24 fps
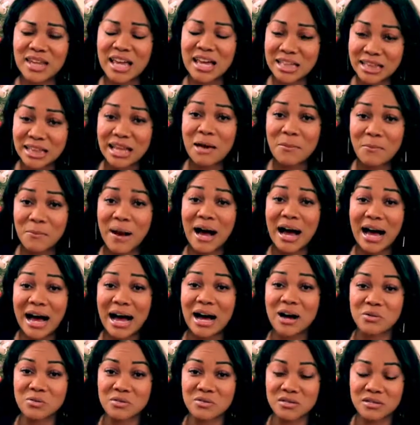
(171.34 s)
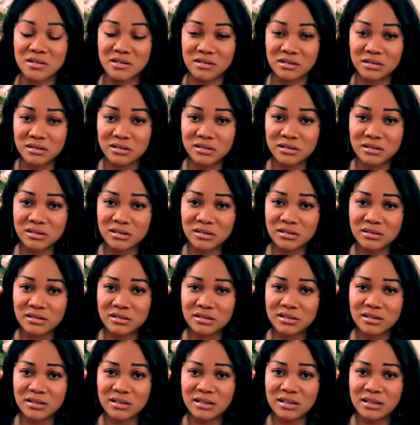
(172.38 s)
And let my house
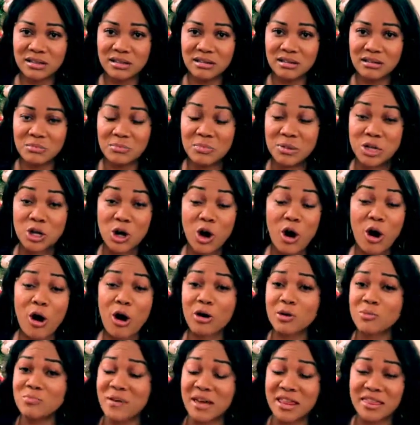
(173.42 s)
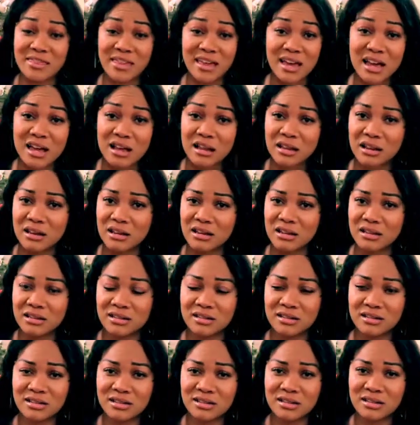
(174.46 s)
be called Bethel
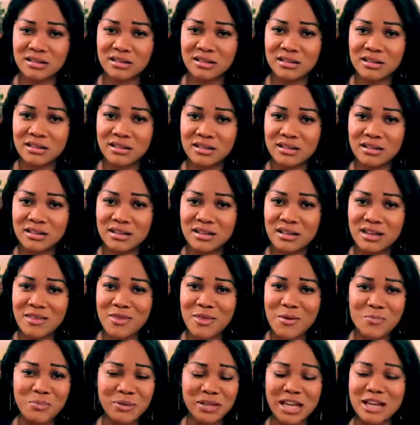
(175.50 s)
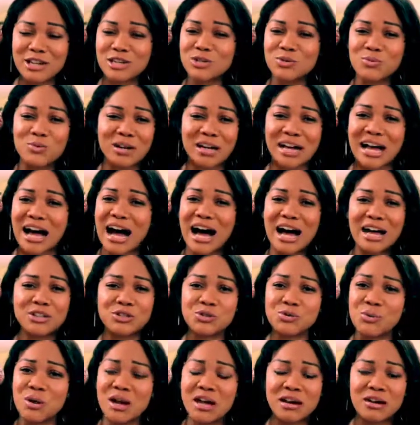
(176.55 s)
the place where God
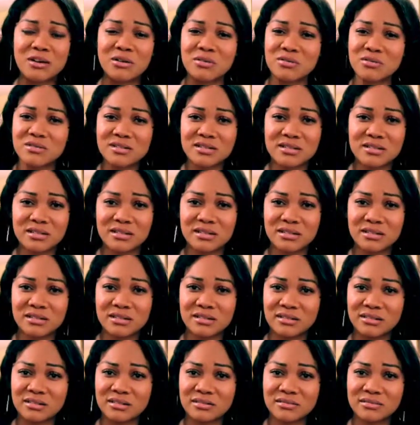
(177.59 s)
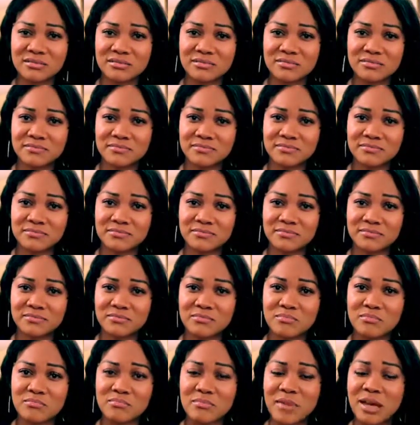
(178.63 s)
dwells.
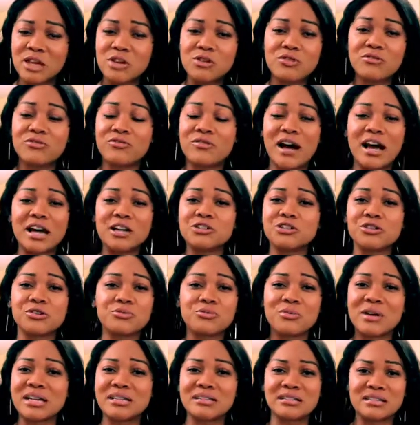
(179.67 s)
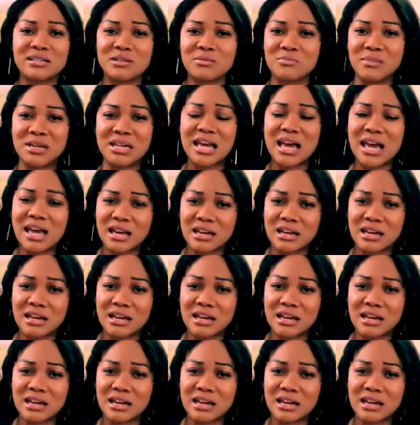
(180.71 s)
May you find your rest in me,